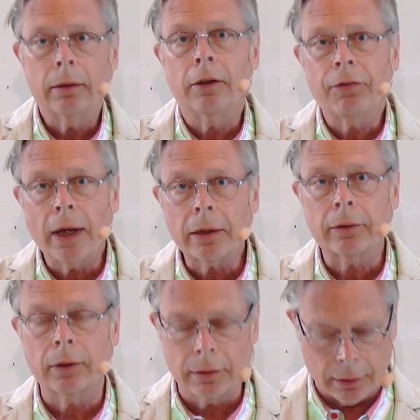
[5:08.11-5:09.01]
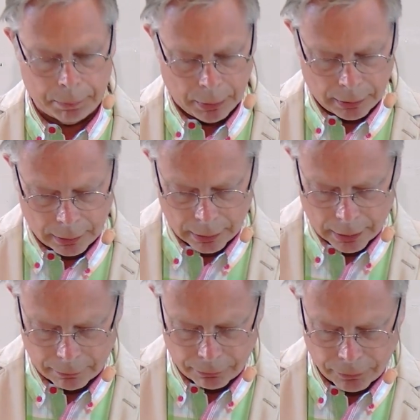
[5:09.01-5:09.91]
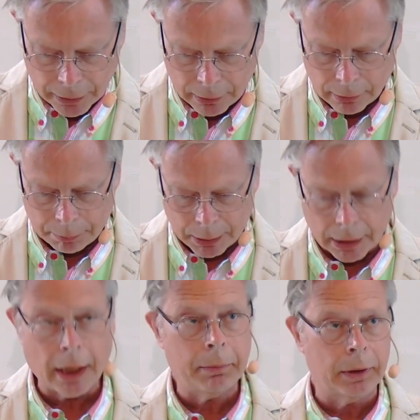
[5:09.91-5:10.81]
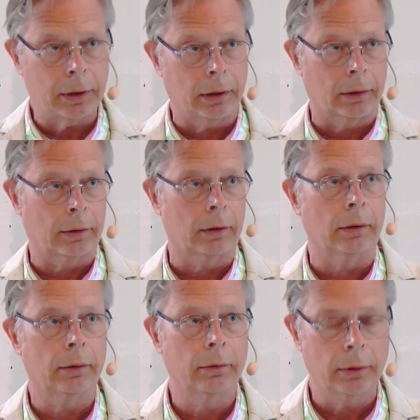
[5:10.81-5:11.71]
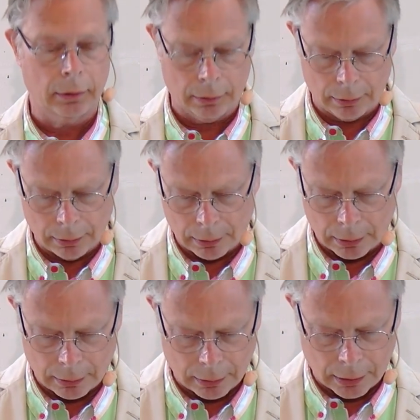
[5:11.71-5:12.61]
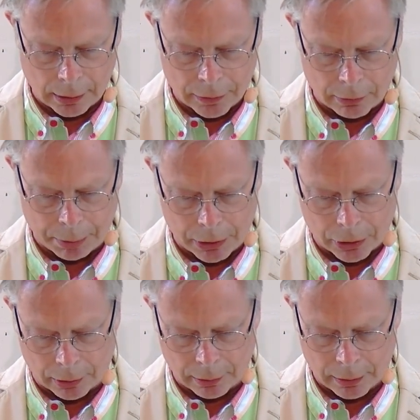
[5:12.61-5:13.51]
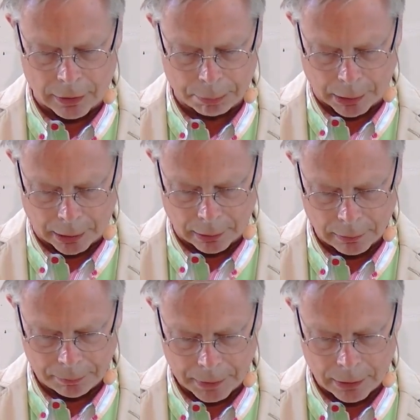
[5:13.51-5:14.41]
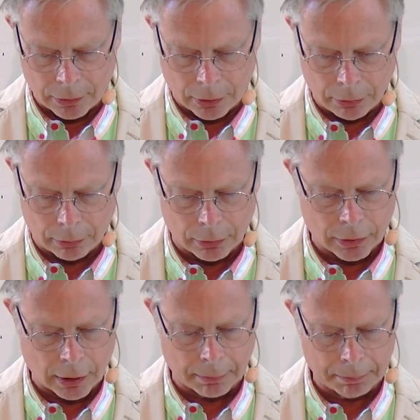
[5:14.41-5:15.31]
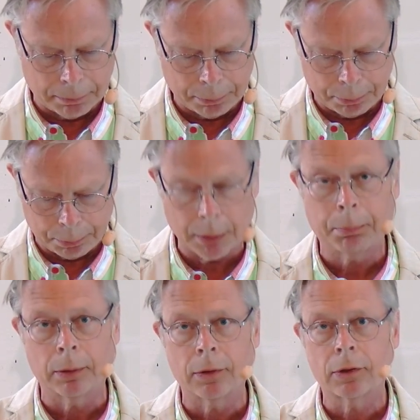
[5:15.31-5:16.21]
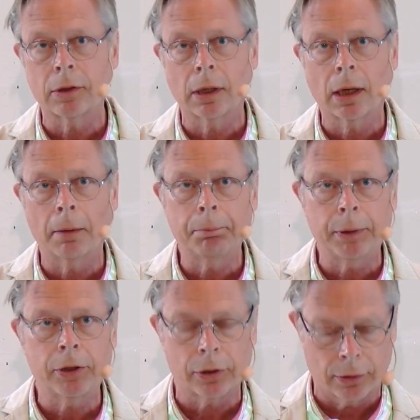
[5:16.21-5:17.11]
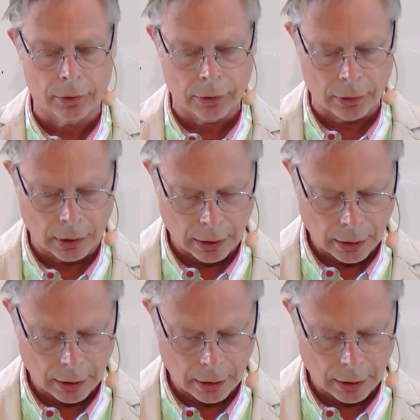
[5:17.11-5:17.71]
The fact that it finally became a digital exhibition this spring is due to some people's ambitious